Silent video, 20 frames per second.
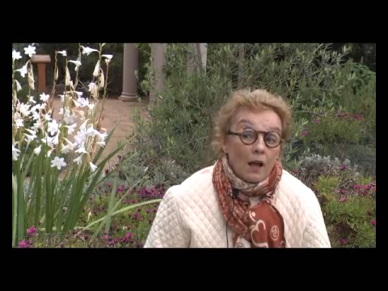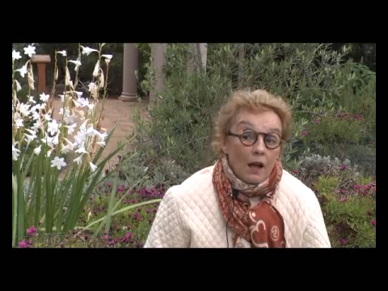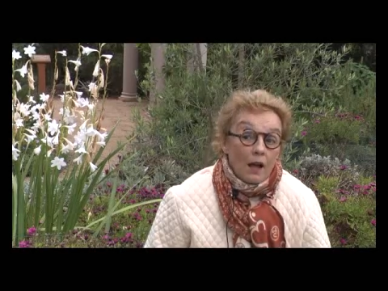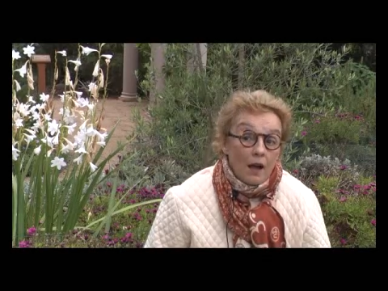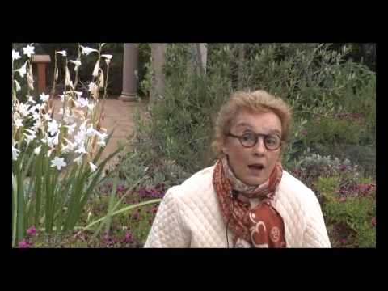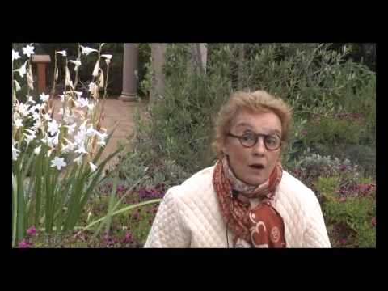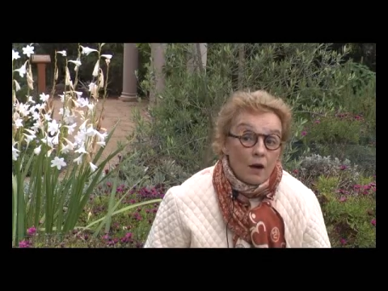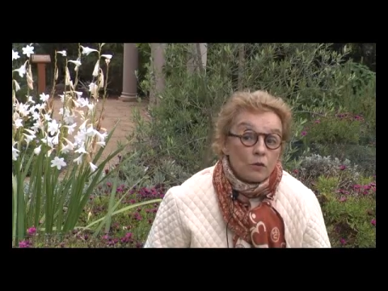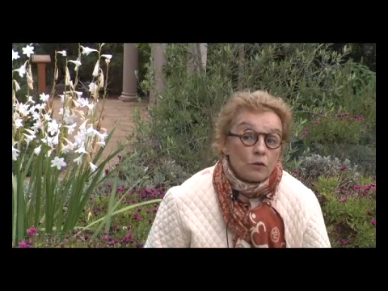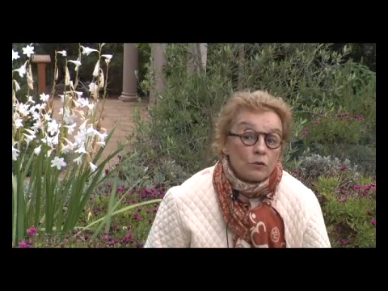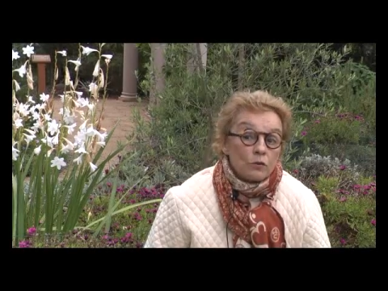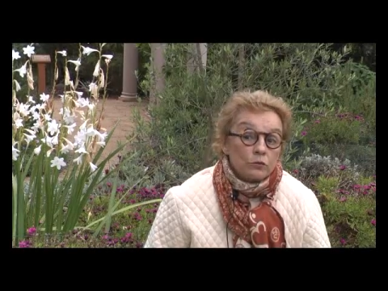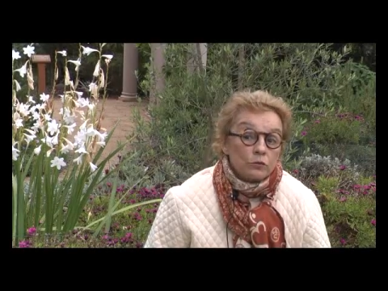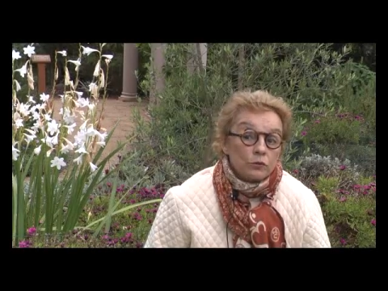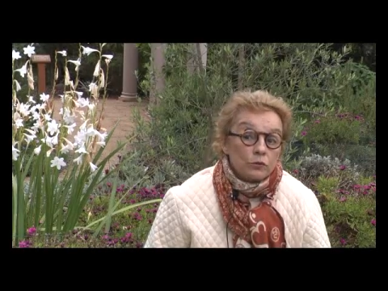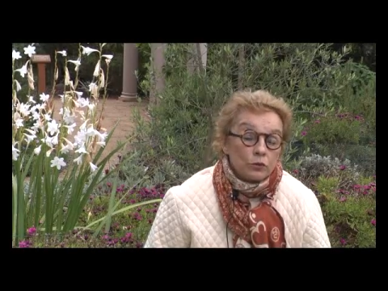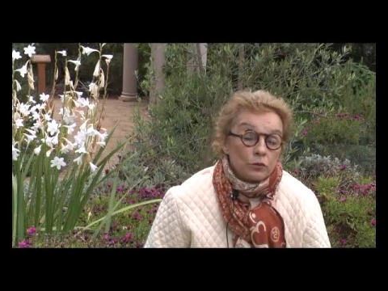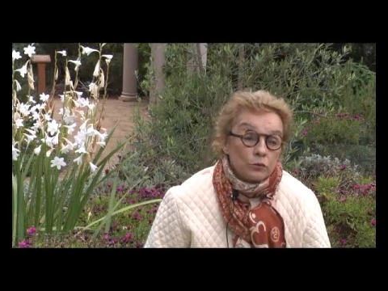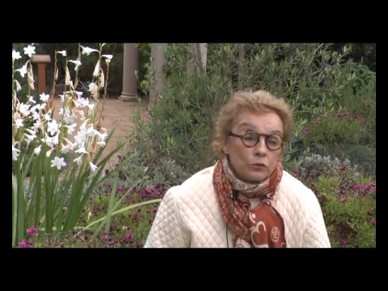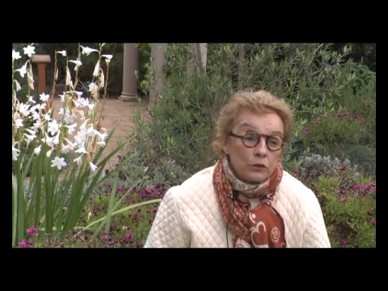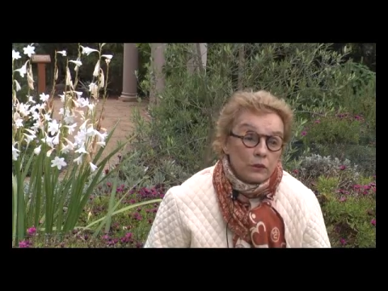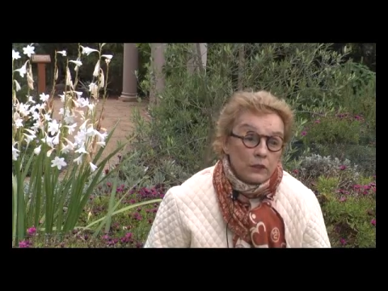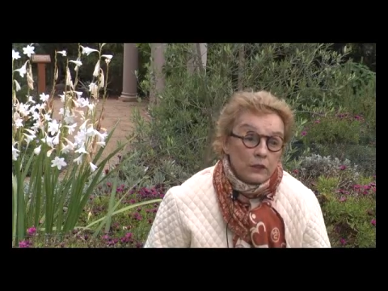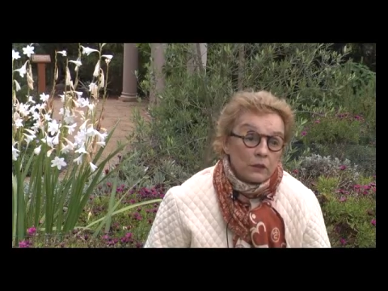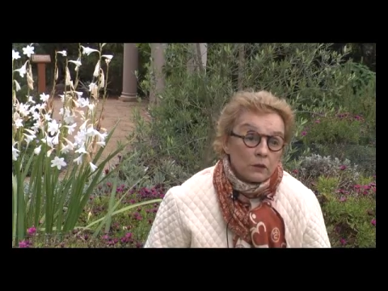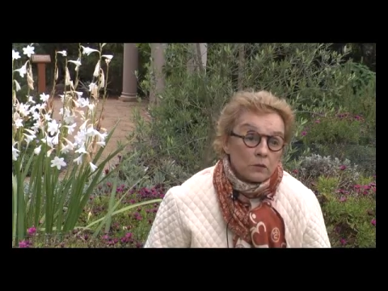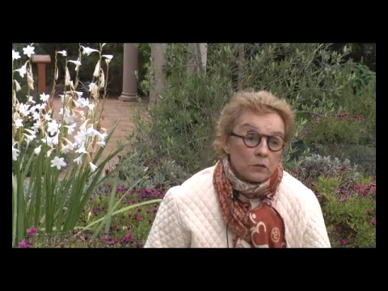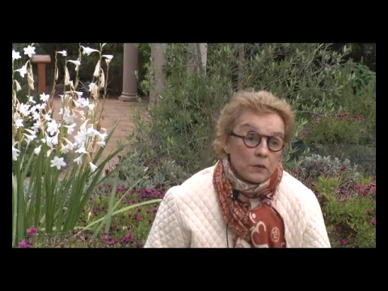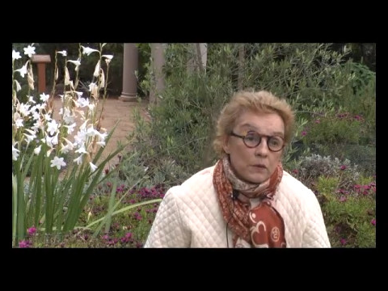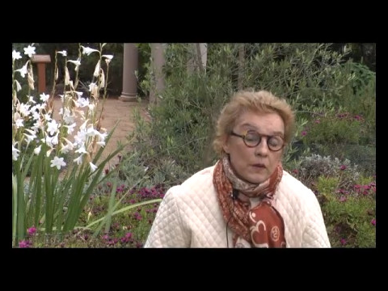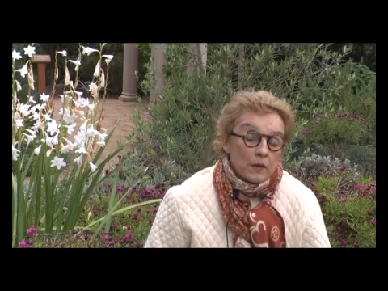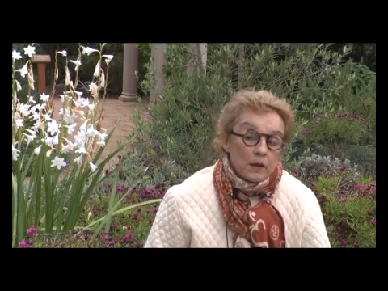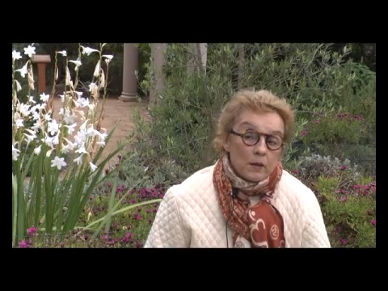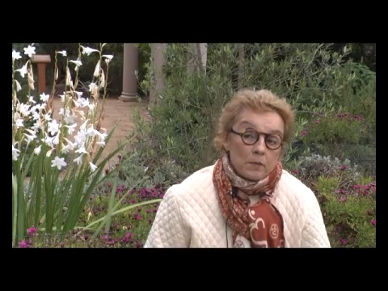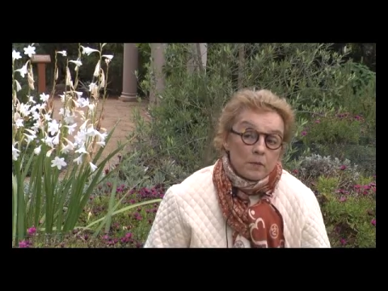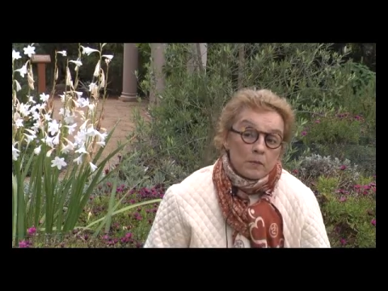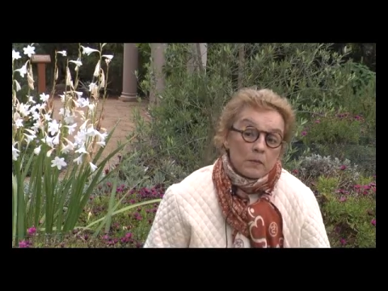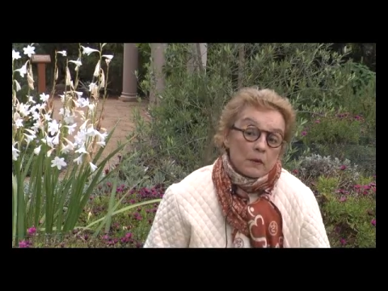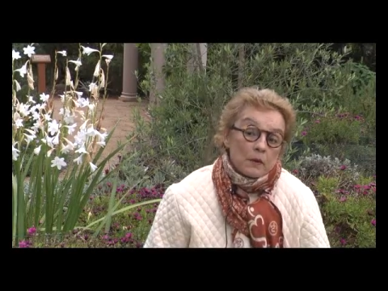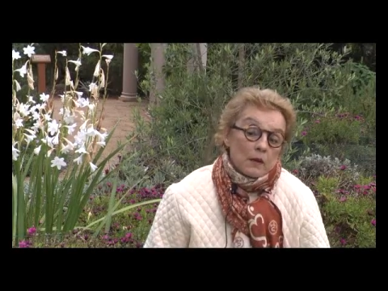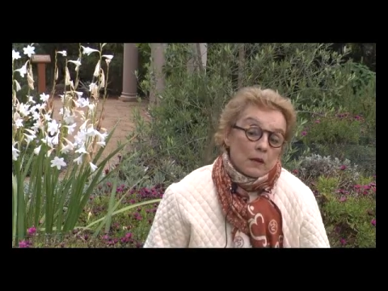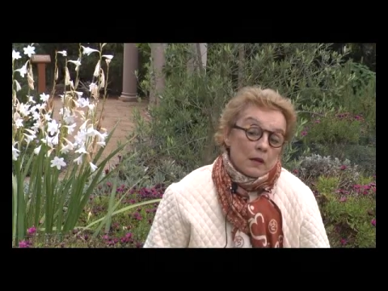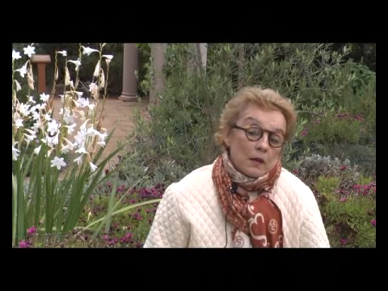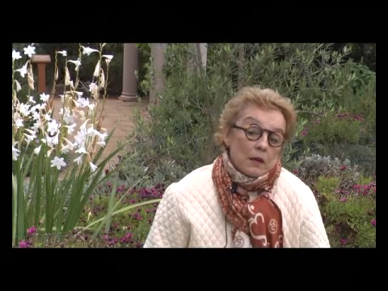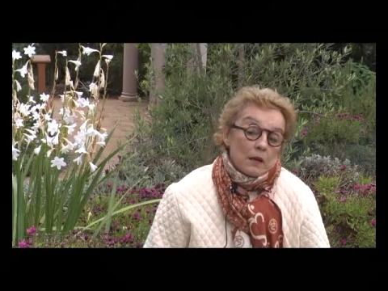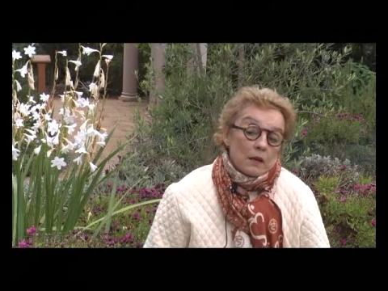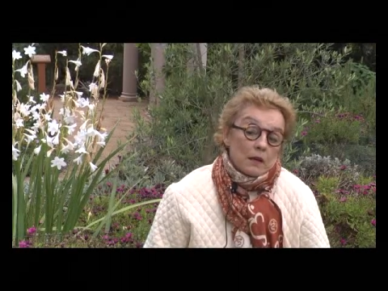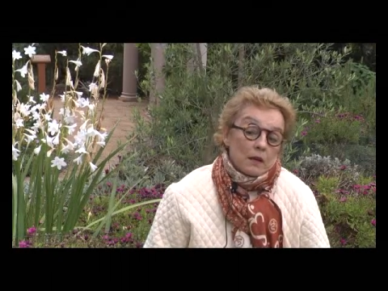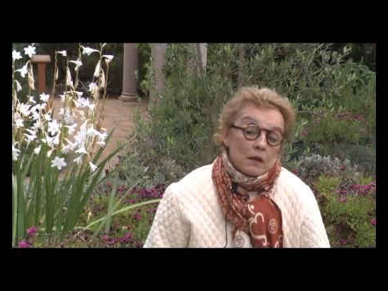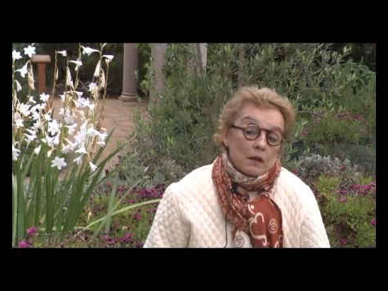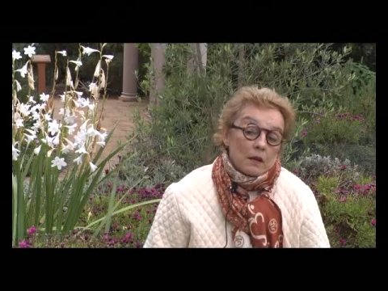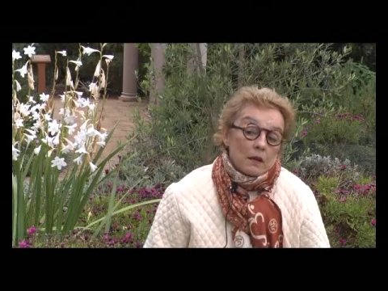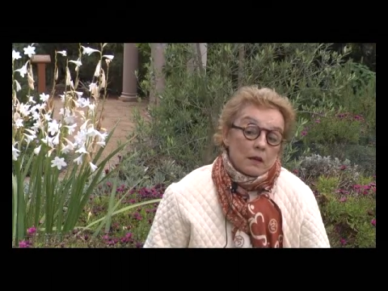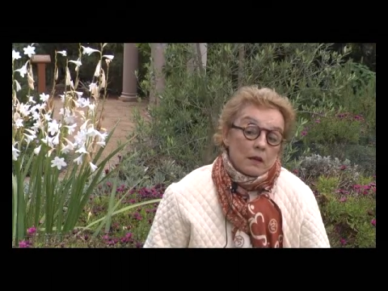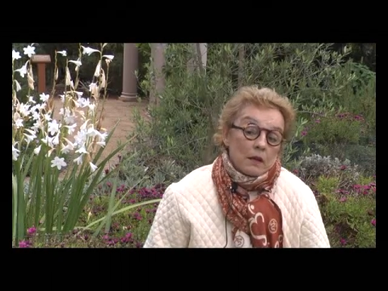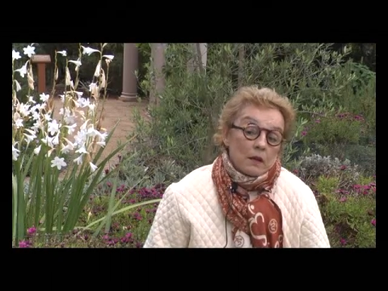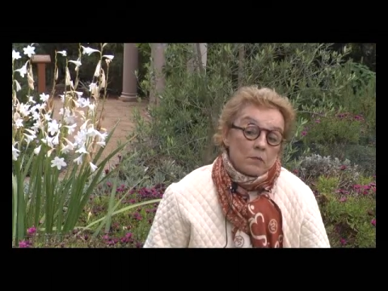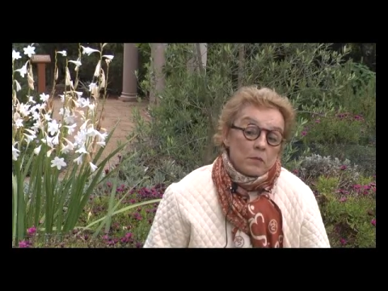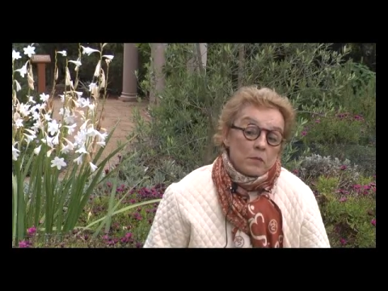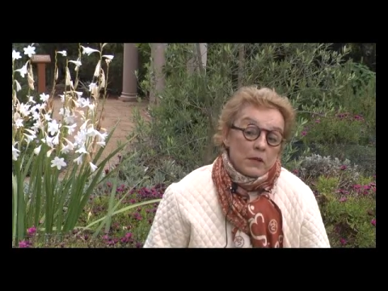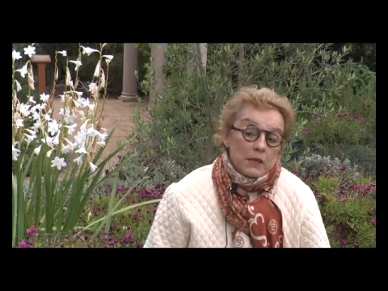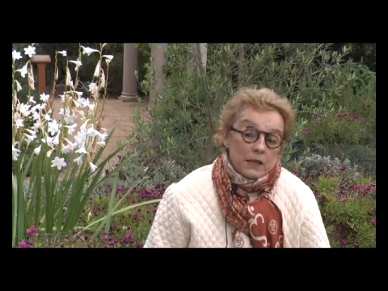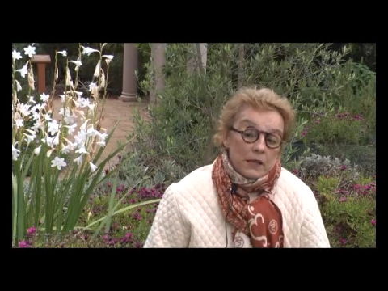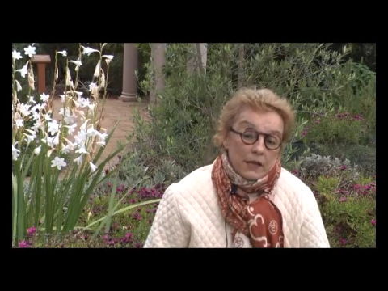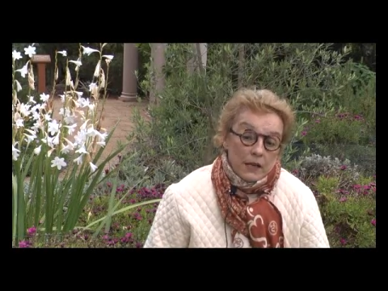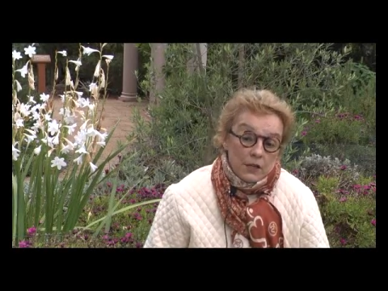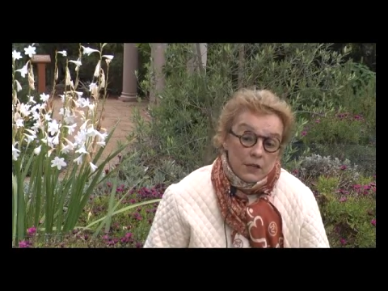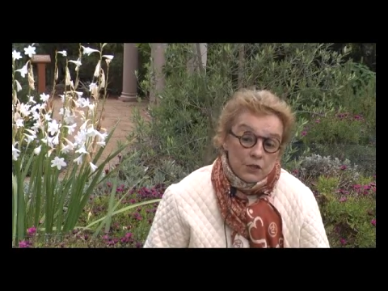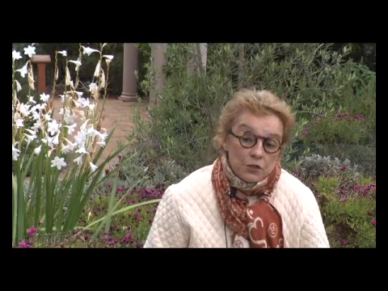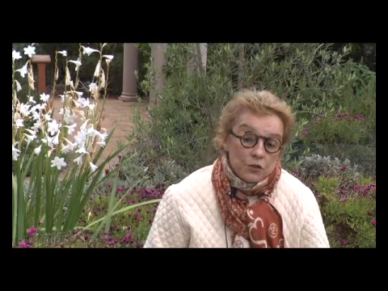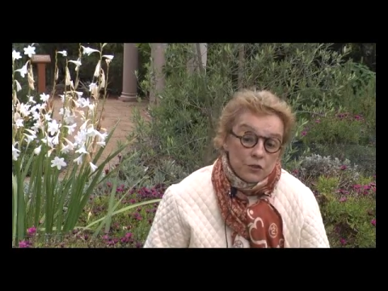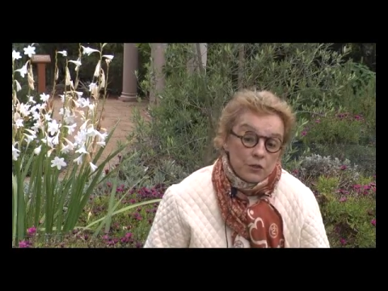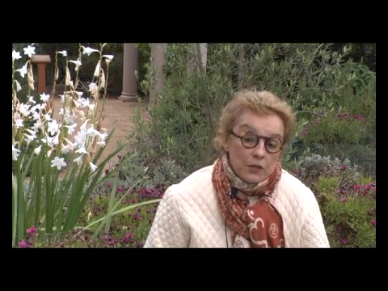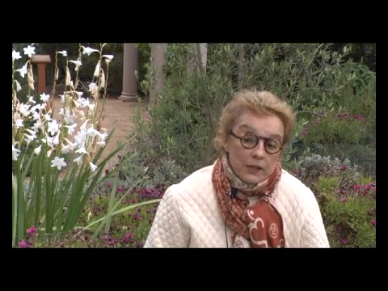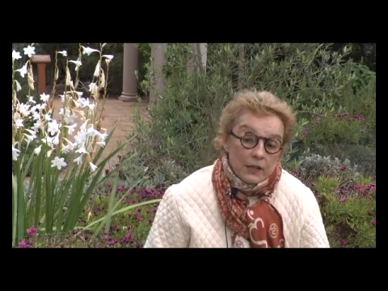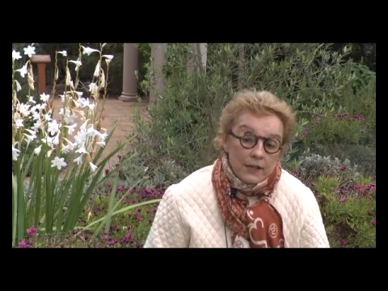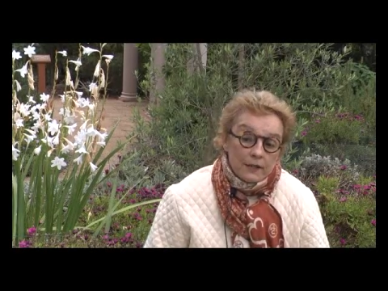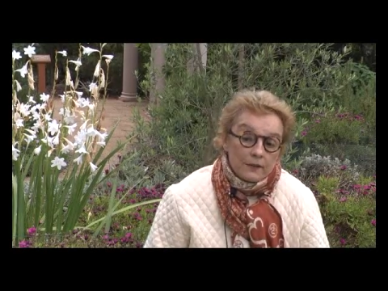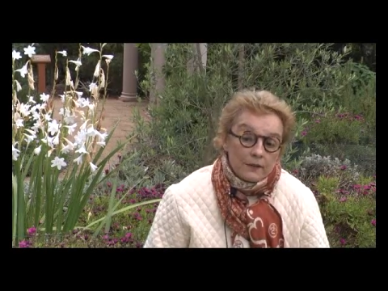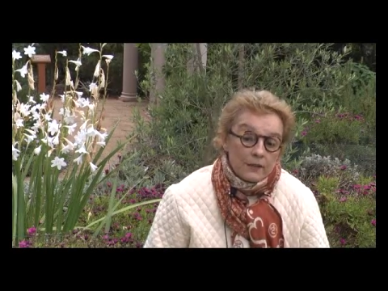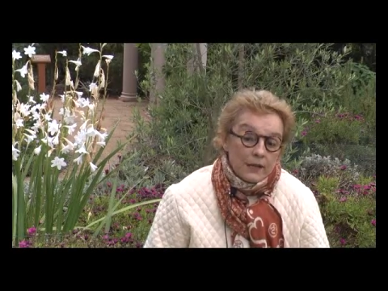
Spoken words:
how to deal with them. And medication again